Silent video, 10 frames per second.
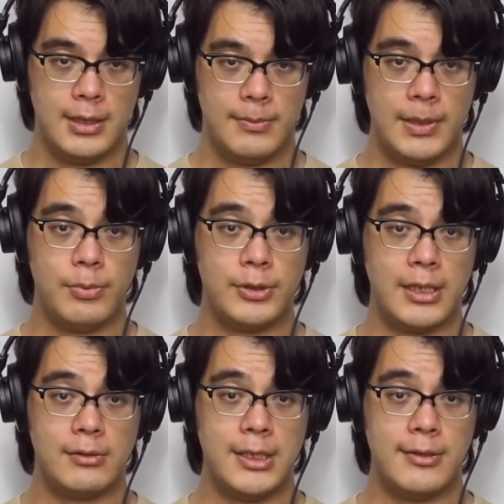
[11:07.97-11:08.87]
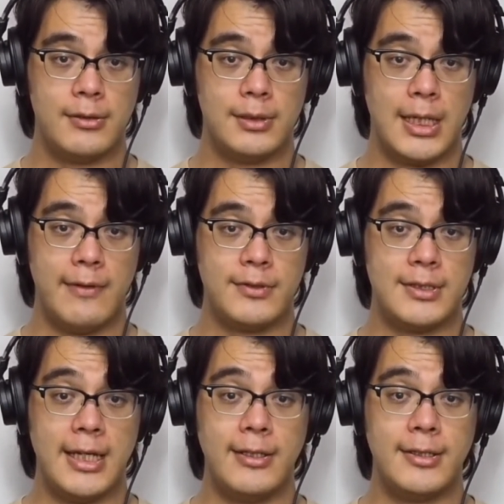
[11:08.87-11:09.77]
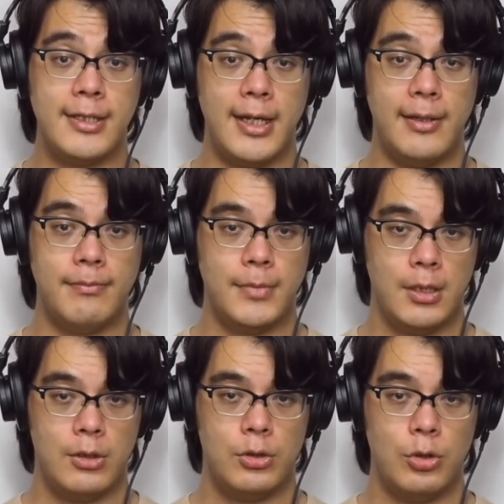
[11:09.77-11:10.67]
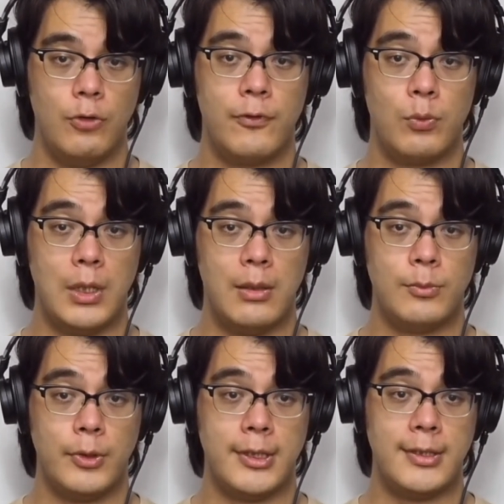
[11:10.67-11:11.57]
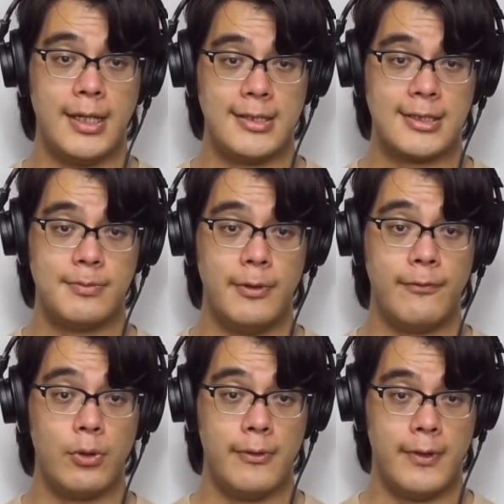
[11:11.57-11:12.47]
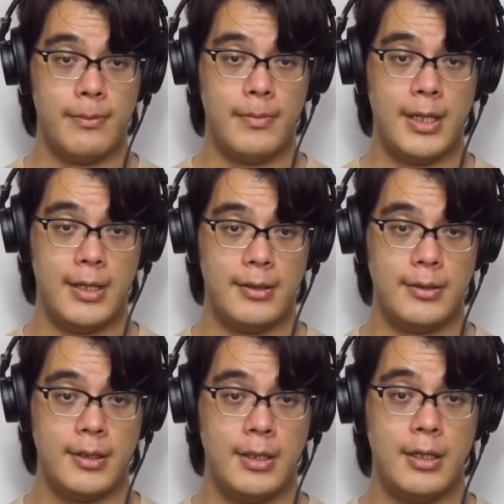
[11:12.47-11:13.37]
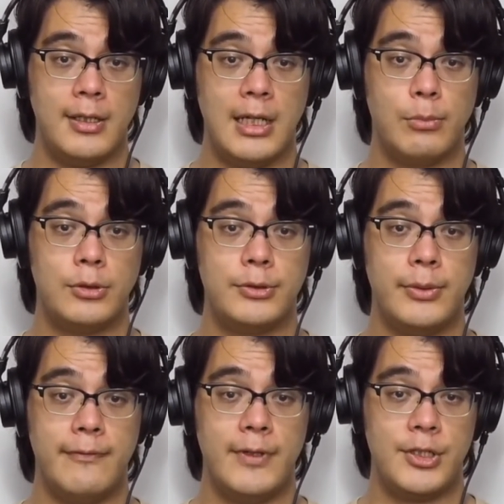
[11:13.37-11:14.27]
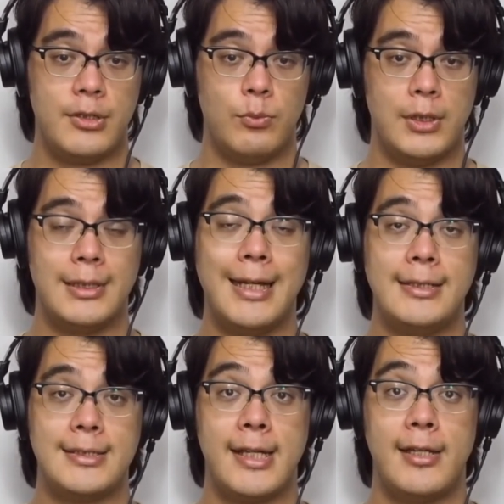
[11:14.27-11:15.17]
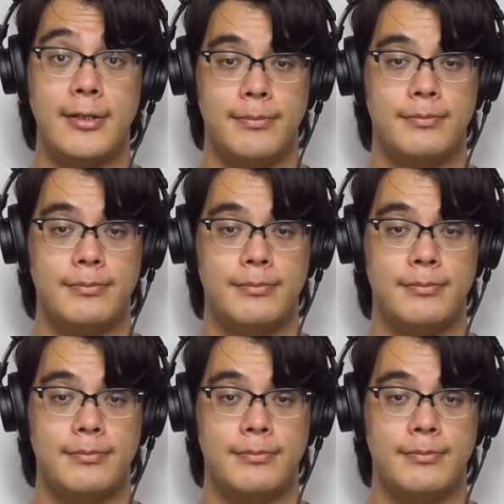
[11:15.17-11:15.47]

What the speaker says: People now lead their lives day to day, overwhelmed with the tasks before them and unable to envision what lies ahead.